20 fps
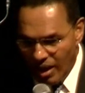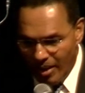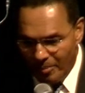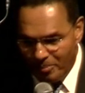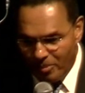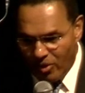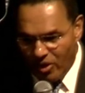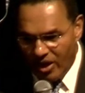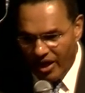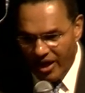
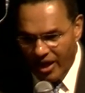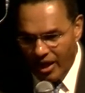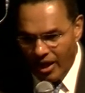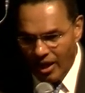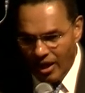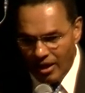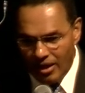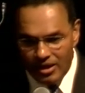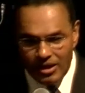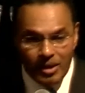
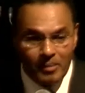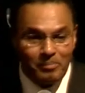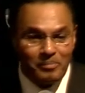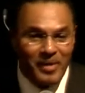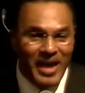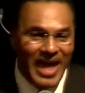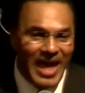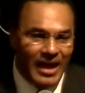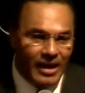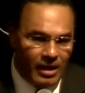après la
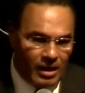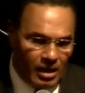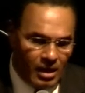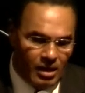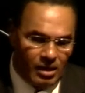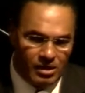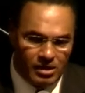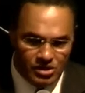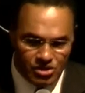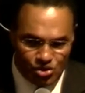peine.
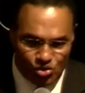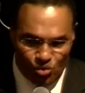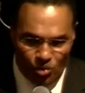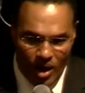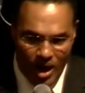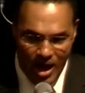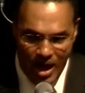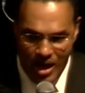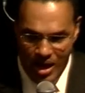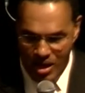La
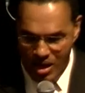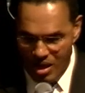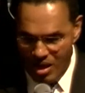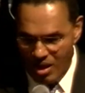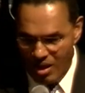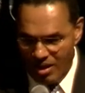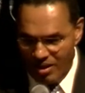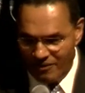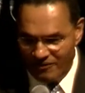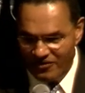joie
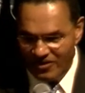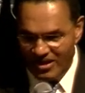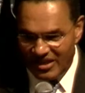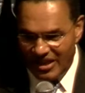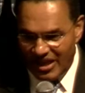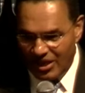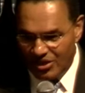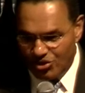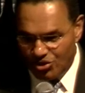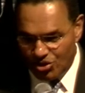
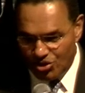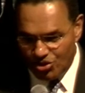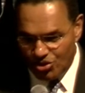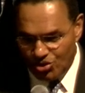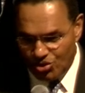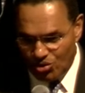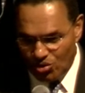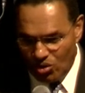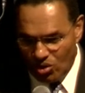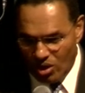venait
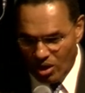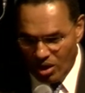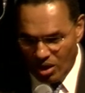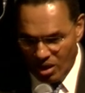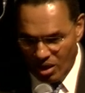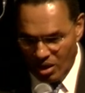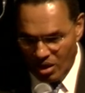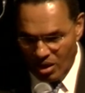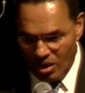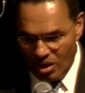toujours
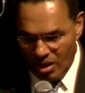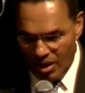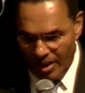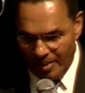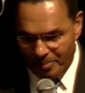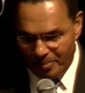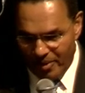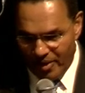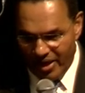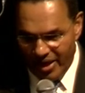
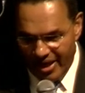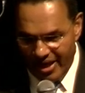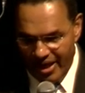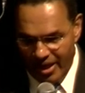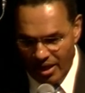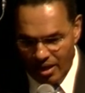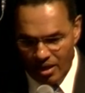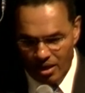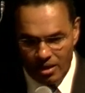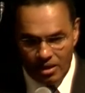
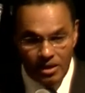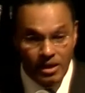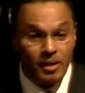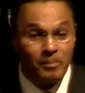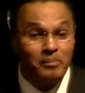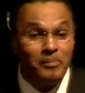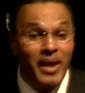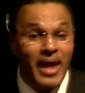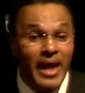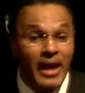après la
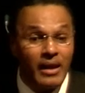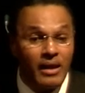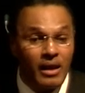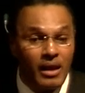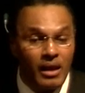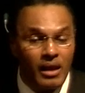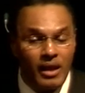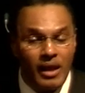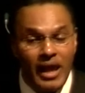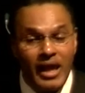peine.
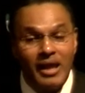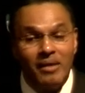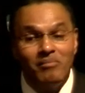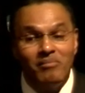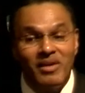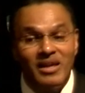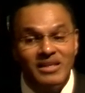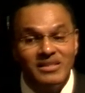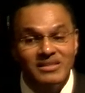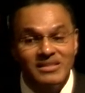And it
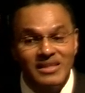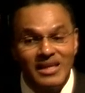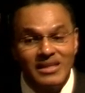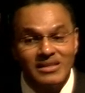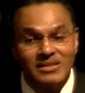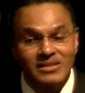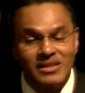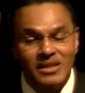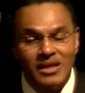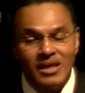means
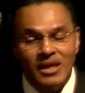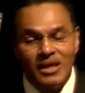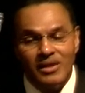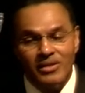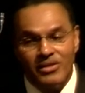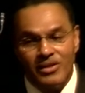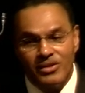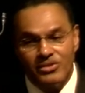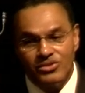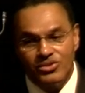this,
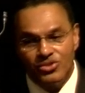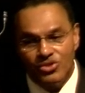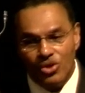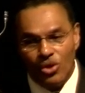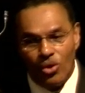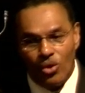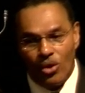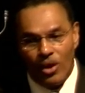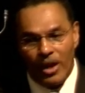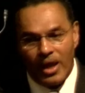the
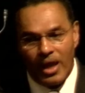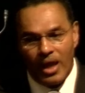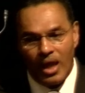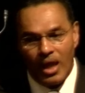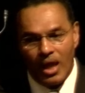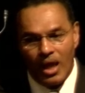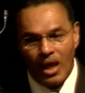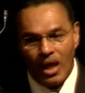joy